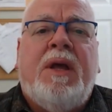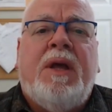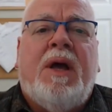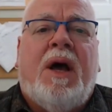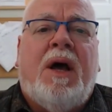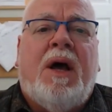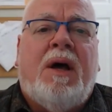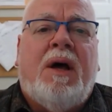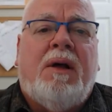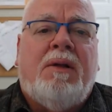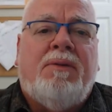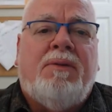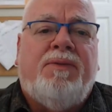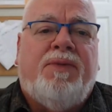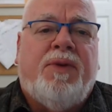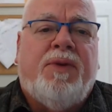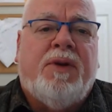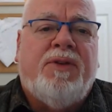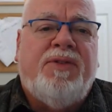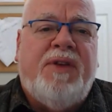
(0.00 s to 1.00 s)
Uh,
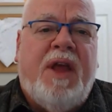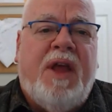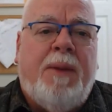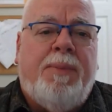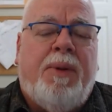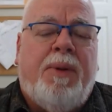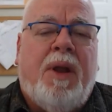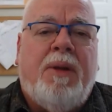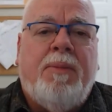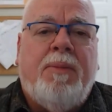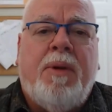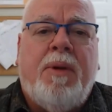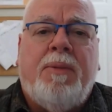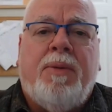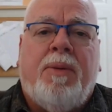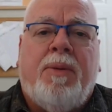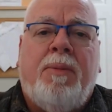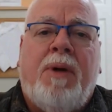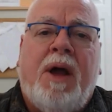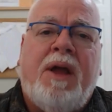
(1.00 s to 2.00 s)
for example, I
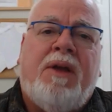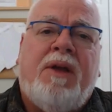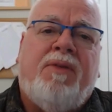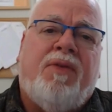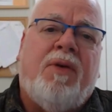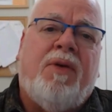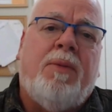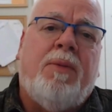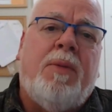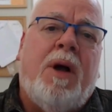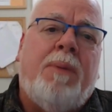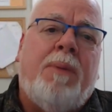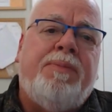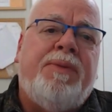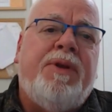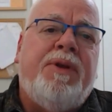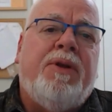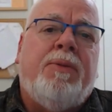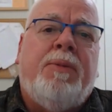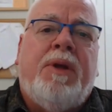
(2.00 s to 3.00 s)
remember Mike from up
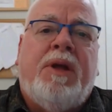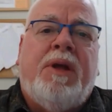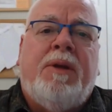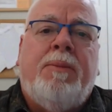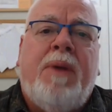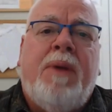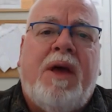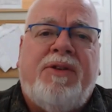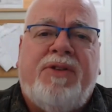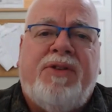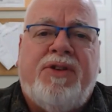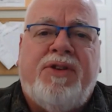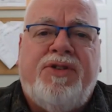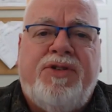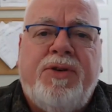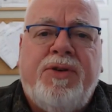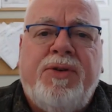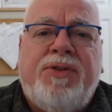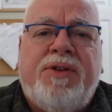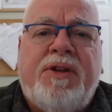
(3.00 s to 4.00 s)
near in
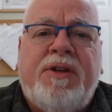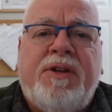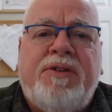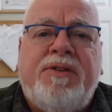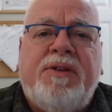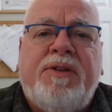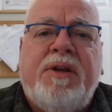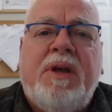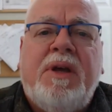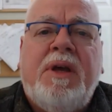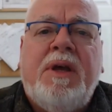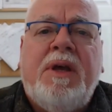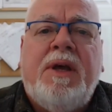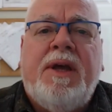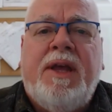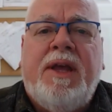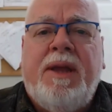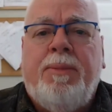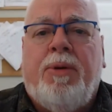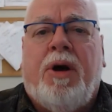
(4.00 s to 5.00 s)
Massachusetts
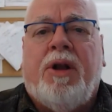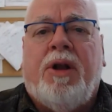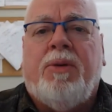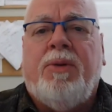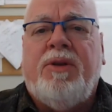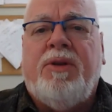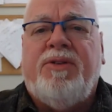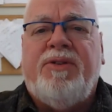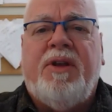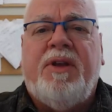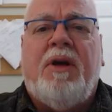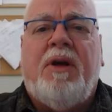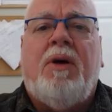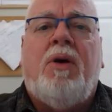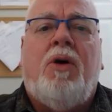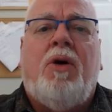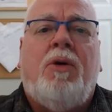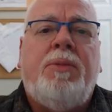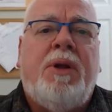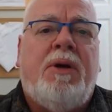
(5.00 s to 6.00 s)
he bought a resale
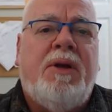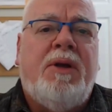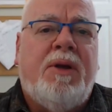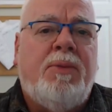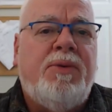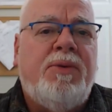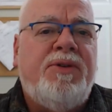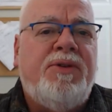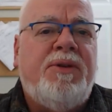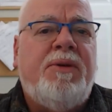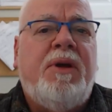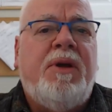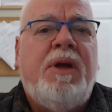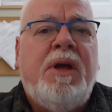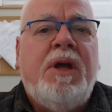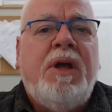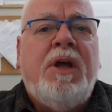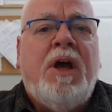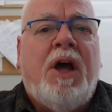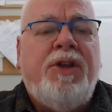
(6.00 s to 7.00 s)
home. Now it was a,
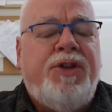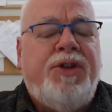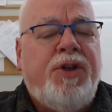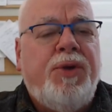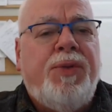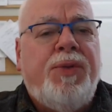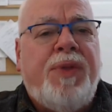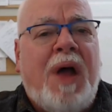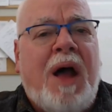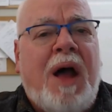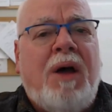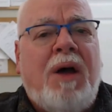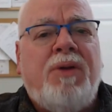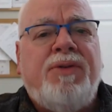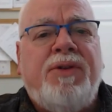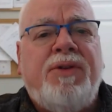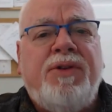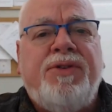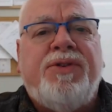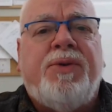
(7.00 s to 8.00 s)
a
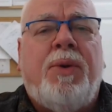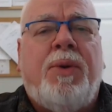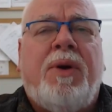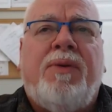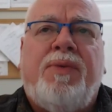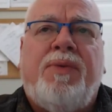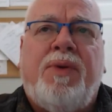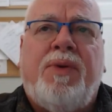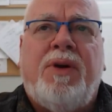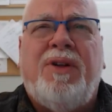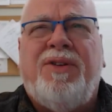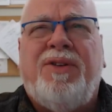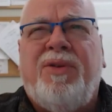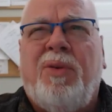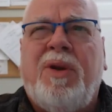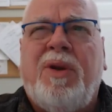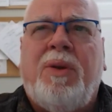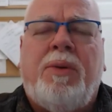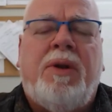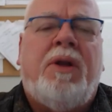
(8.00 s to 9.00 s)
2,000 square foot,
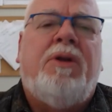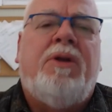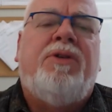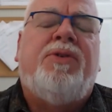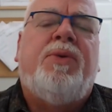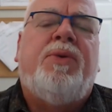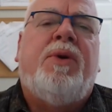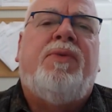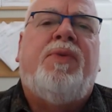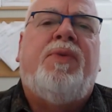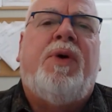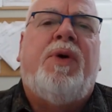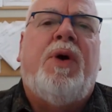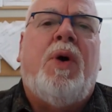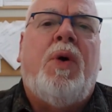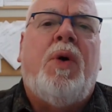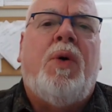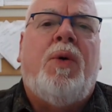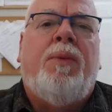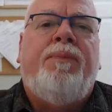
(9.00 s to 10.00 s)
2,100 square foot
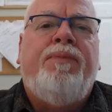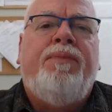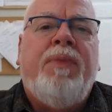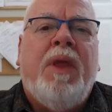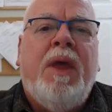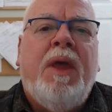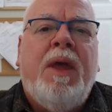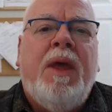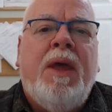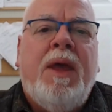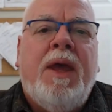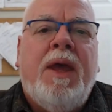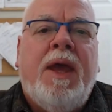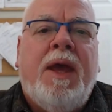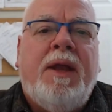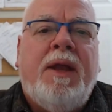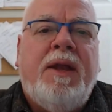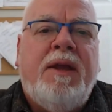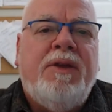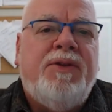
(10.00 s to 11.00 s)
home,
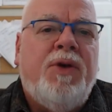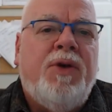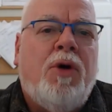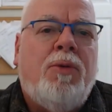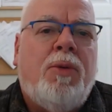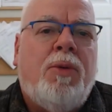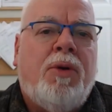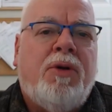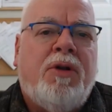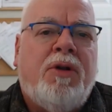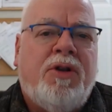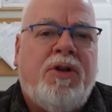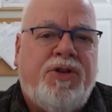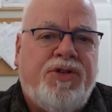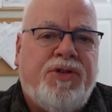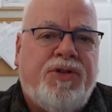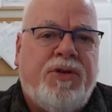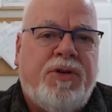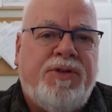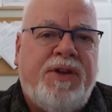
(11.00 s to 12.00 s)
and his homeowner
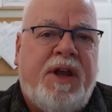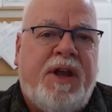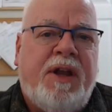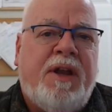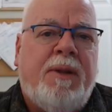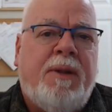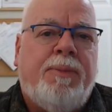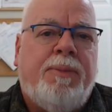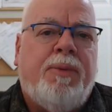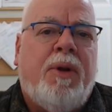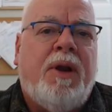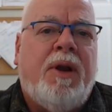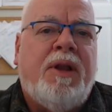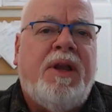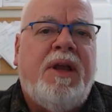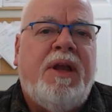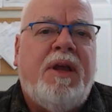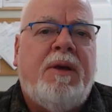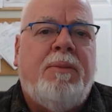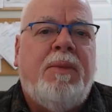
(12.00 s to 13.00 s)
insurance ended up running
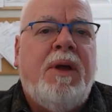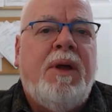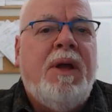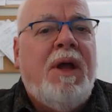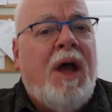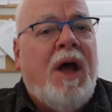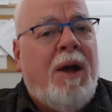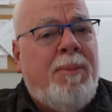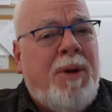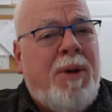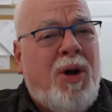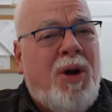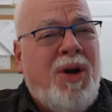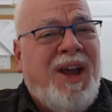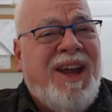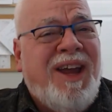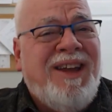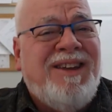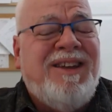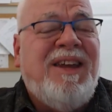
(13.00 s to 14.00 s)
him about
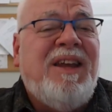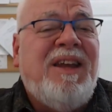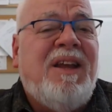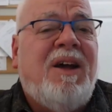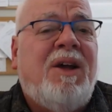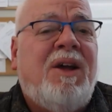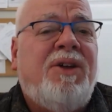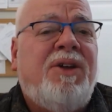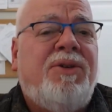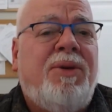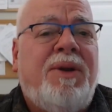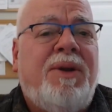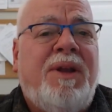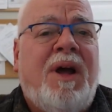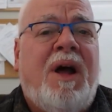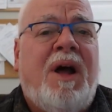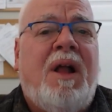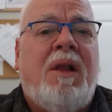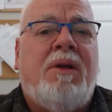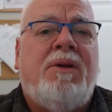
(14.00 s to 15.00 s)

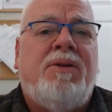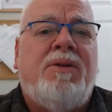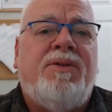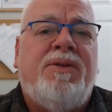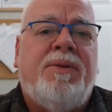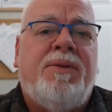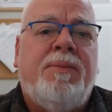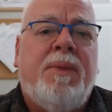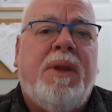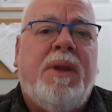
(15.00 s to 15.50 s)
$1,800.